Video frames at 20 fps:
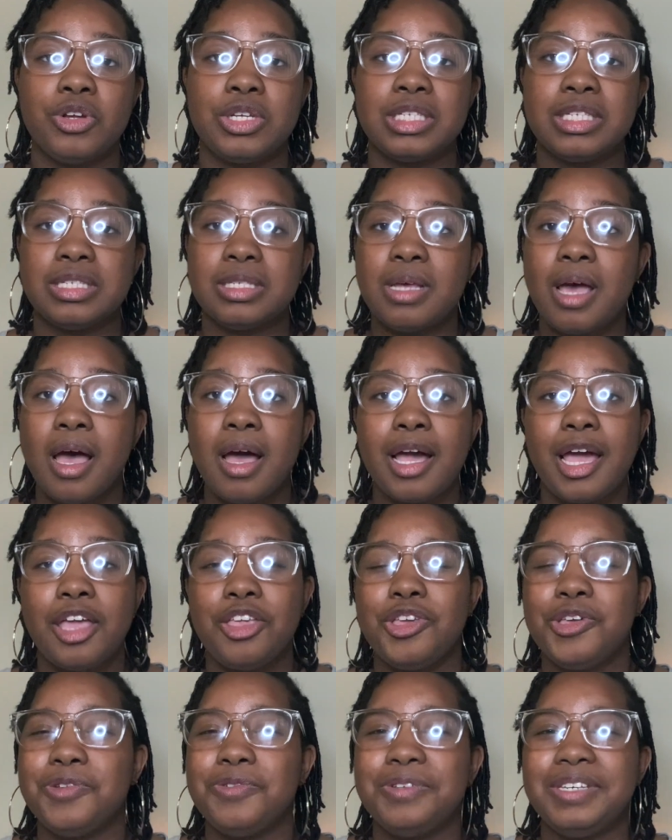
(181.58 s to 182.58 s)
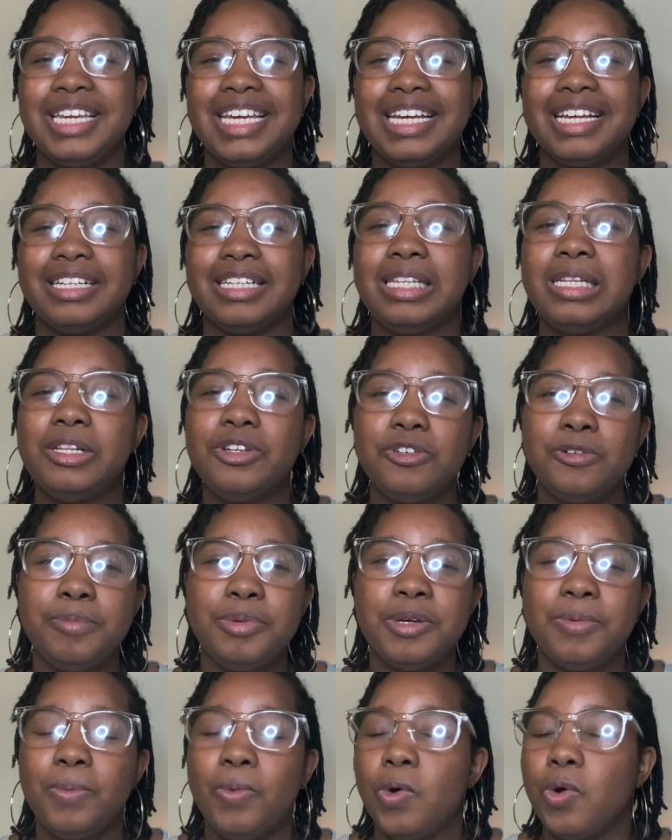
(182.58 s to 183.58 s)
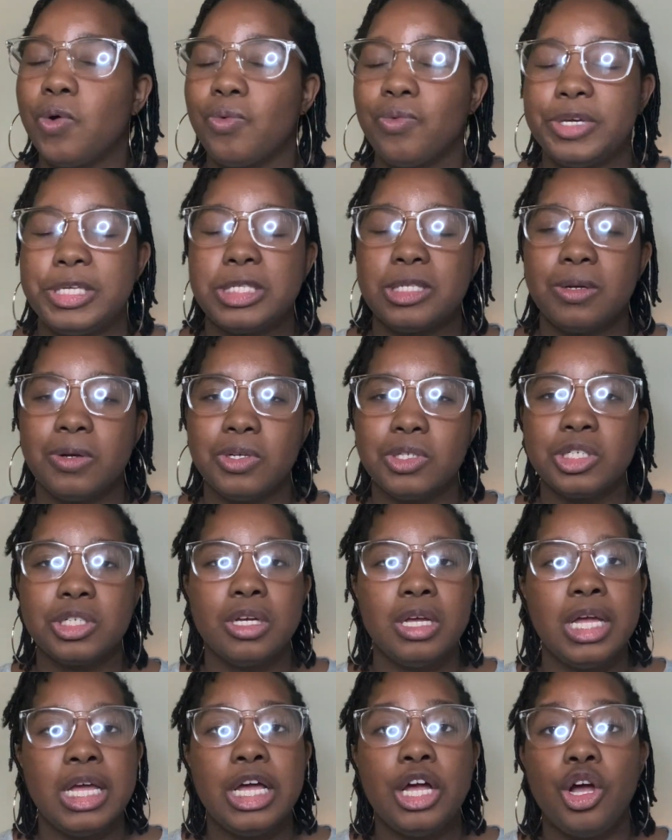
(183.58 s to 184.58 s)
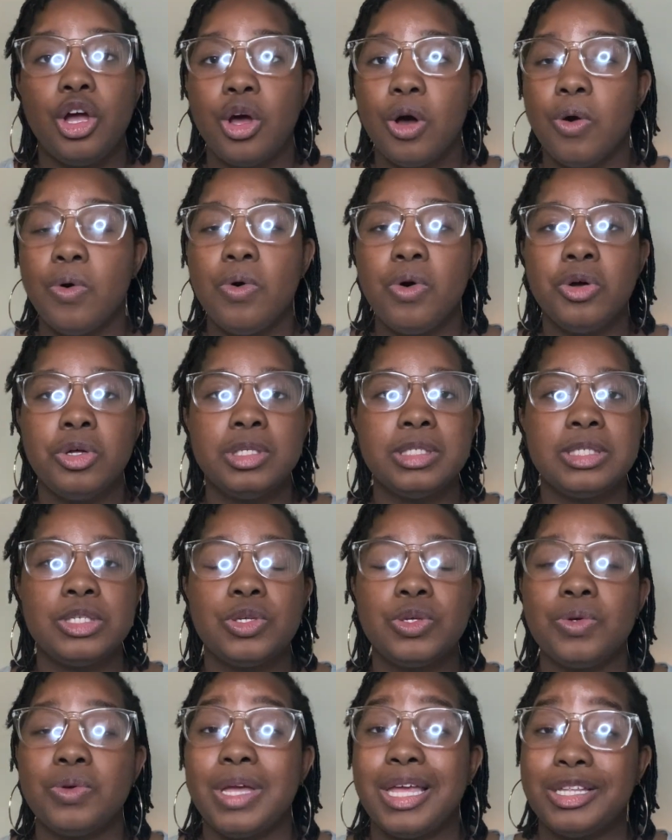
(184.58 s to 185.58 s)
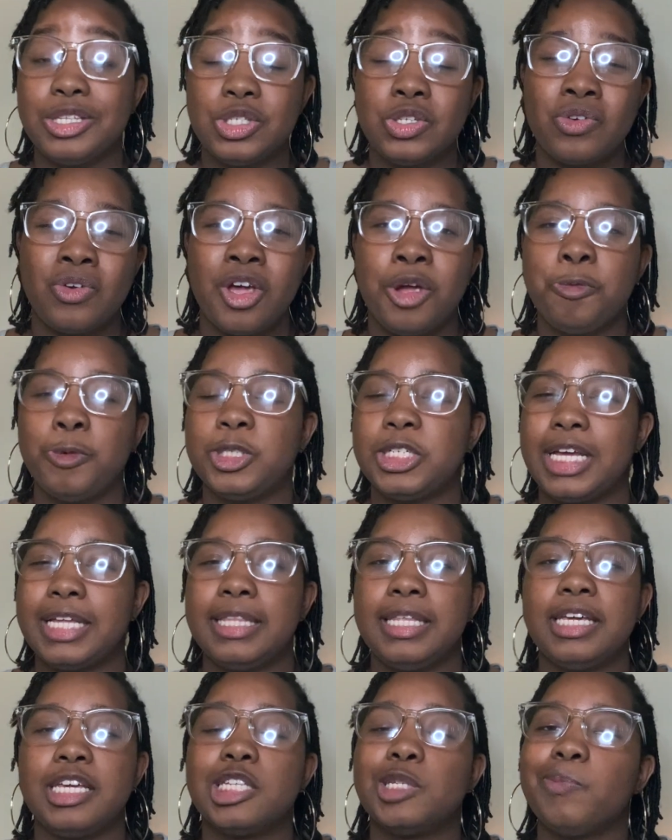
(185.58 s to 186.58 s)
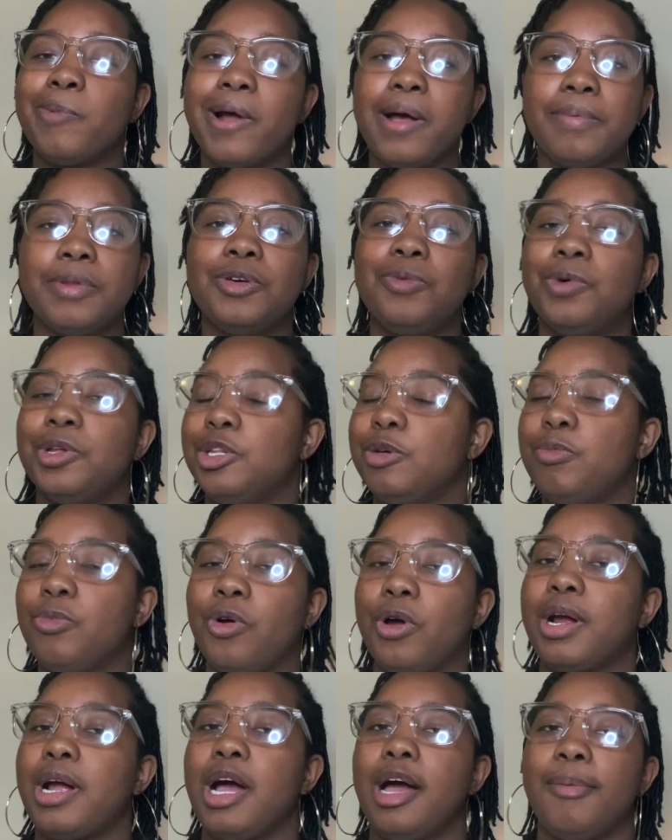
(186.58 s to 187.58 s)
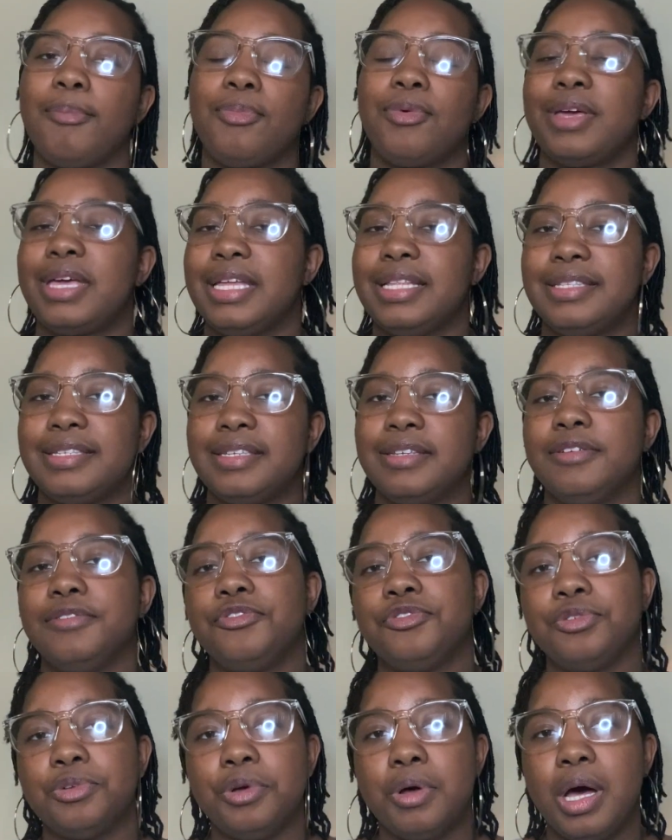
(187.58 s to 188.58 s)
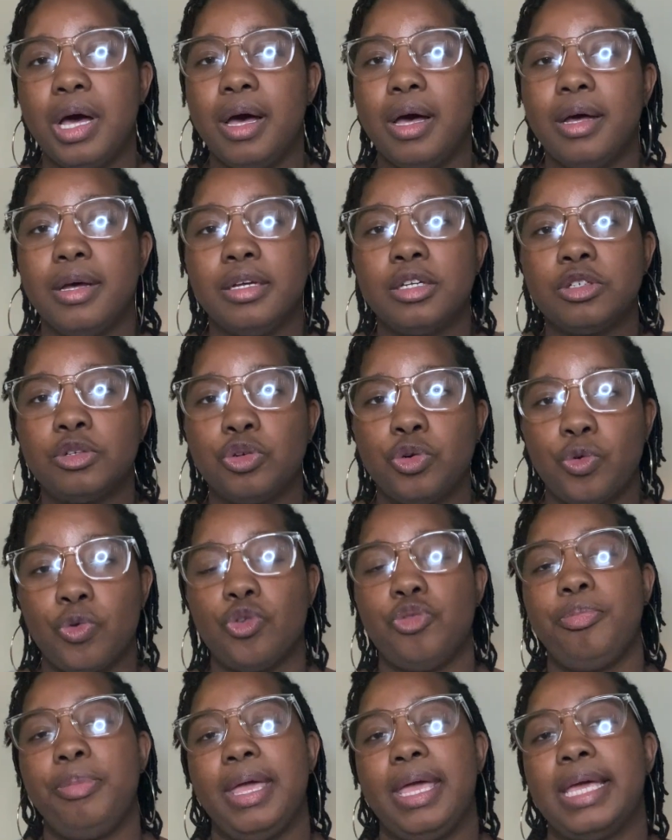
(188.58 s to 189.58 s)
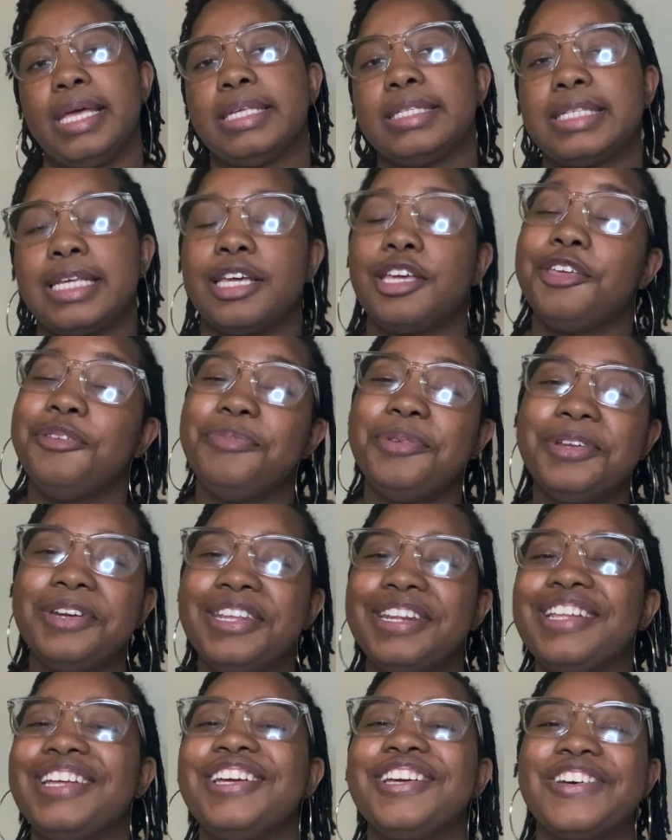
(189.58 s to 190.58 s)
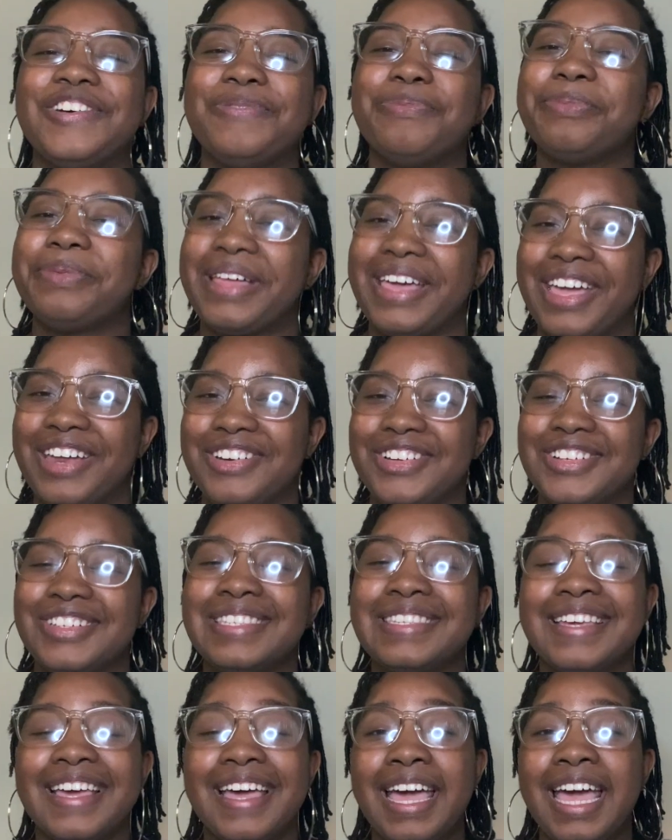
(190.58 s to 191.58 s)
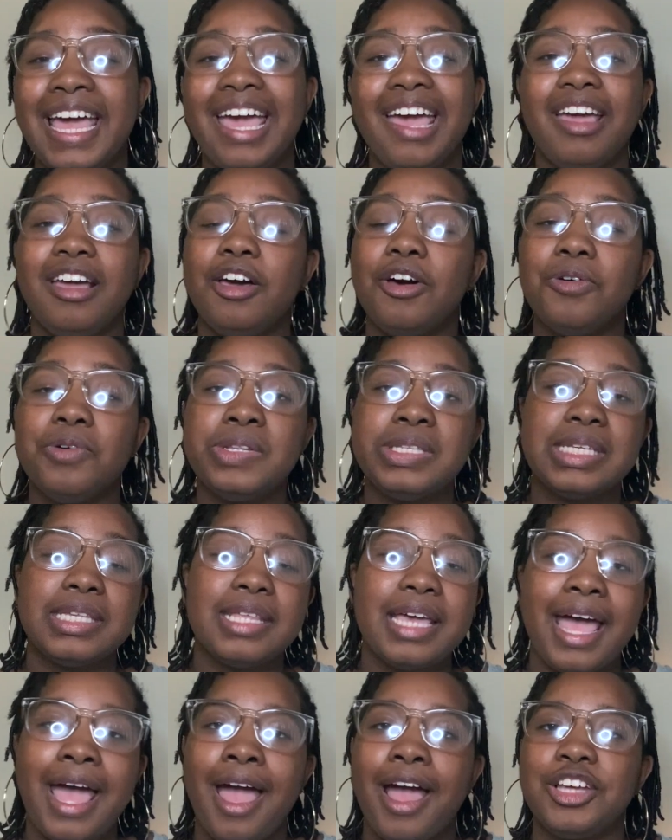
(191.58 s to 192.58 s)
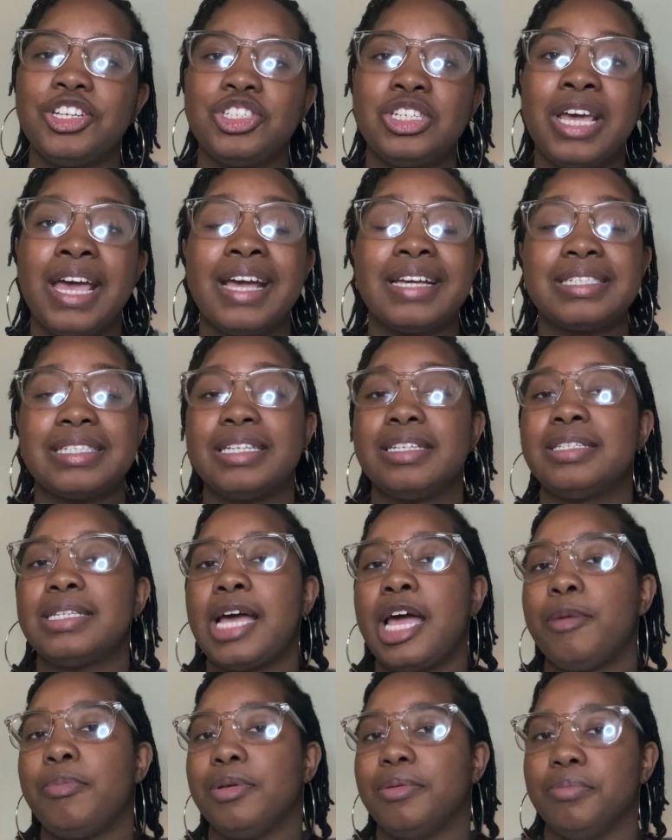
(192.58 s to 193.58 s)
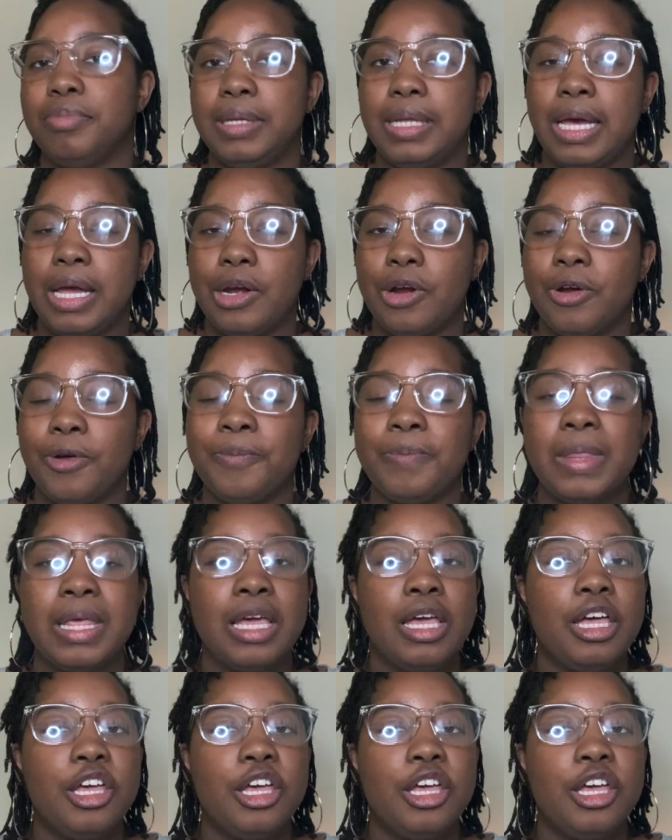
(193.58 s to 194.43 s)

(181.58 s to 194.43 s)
stuck and you need a little bit more research, go on to Instagram, which I think is probably one of the more comprehensive groupings and community of planners, and go into the hashtags and type in planner.